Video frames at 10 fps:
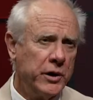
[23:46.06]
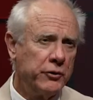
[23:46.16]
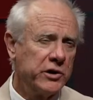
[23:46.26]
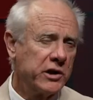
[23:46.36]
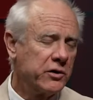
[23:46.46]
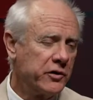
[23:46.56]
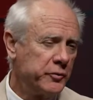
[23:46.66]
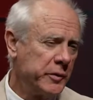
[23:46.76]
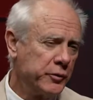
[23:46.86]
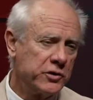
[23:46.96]
really encourage
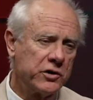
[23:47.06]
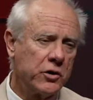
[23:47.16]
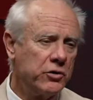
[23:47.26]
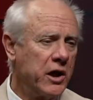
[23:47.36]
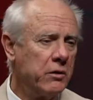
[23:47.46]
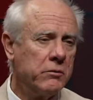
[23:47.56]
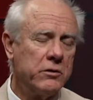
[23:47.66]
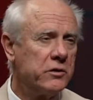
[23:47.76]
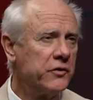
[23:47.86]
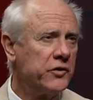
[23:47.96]
people to go down
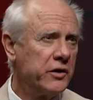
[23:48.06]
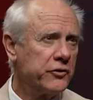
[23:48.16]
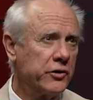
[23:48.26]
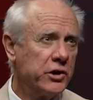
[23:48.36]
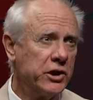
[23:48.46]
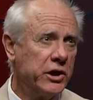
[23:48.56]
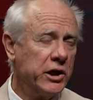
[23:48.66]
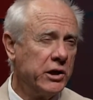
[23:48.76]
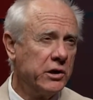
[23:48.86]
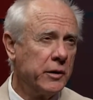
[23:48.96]
to Central and
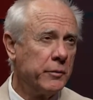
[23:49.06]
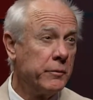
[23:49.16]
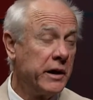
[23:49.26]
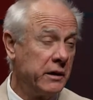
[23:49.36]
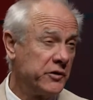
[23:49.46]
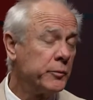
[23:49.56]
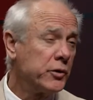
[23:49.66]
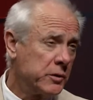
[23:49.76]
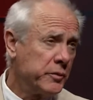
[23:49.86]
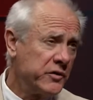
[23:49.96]
and, uh, and support
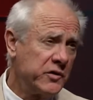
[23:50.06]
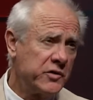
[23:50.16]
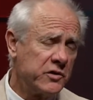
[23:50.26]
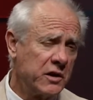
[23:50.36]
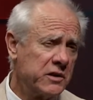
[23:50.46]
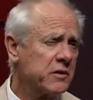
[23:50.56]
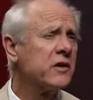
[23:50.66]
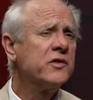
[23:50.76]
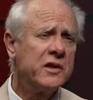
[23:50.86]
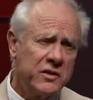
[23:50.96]
the business along there
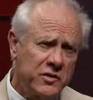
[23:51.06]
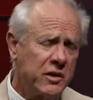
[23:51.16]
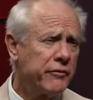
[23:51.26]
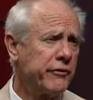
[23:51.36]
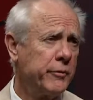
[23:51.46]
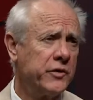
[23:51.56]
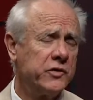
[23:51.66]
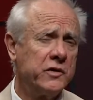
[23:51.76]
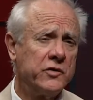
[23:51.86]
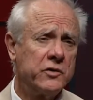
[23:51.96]
because it is tough for yes.
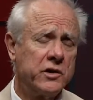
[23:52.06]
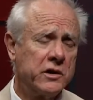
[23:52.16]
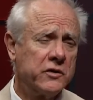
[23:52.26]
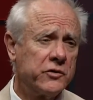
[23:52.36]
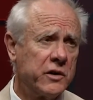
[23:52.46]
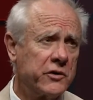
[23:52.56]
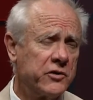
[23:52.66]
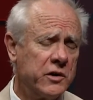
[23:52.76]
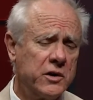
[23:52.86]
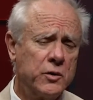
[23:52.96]
business during
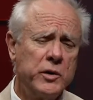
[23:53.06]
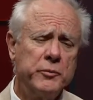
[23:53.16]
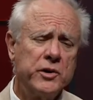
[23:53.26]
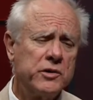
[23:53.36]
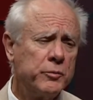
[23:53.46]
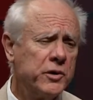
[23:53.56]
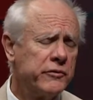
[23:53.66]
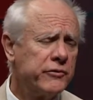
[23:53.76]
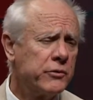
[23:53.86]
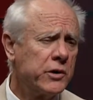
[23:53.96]
construction. You know, we built a
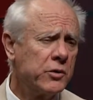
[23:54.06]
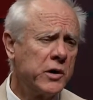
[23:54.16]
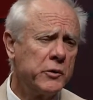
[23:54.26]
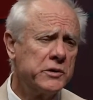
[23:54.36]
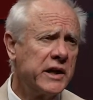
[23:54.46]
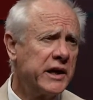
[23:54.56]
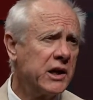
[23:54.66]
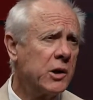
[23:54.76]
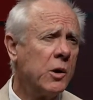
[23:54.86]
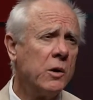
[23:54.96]
beautiful roadway with lead
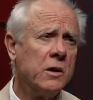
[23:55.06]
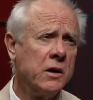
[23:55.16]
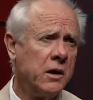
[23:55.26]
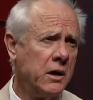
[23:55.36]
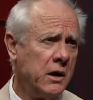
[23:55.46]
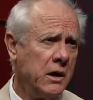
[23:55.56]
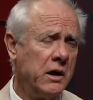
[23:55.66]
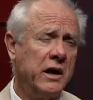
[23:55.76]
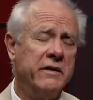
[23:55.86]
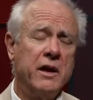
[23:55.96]
and coal,
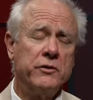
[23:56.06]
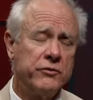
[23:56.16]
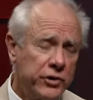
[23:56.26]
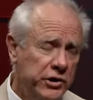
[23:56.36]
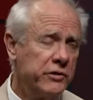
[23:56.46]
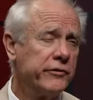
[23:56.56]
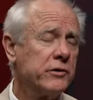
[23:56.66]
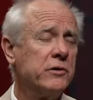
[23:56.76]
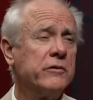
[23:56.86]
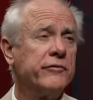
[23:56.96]
and that was very
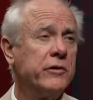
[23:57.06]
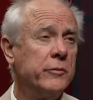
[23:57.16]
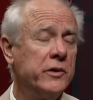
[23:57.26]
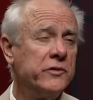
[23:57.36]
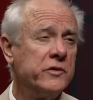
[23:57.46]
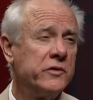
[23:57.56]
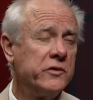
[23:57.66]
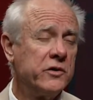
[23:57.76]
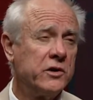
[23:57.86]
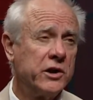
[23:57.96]
difficult for the
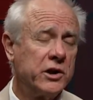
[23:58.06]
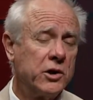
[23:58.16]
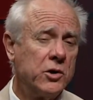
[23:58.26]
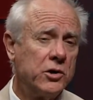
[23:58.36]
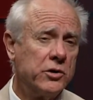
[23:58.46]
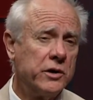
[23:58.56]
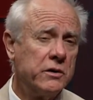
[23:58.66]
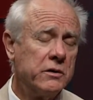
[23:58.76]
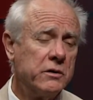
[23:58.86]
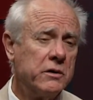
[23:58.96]
businesses on lead and coal. Yeah.
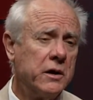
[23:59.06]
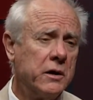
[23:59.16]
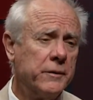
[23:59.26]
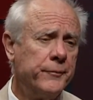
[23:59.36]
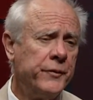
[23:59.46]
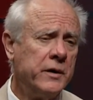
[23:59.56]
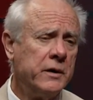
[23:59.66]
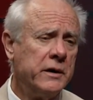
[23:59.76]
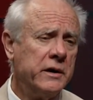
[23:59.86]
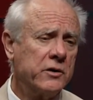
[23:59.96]
But, uh, um,
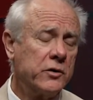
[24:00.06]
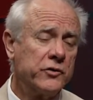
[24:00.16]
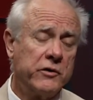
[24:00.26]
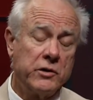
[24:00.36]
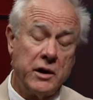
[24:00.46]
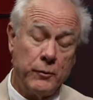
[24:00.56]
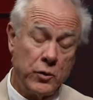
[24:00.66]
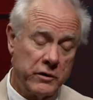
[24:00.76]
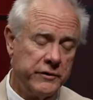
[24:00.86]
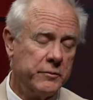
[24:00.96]
and of course, we have a lot
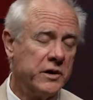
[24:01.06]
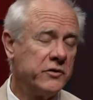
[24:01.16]
more of them on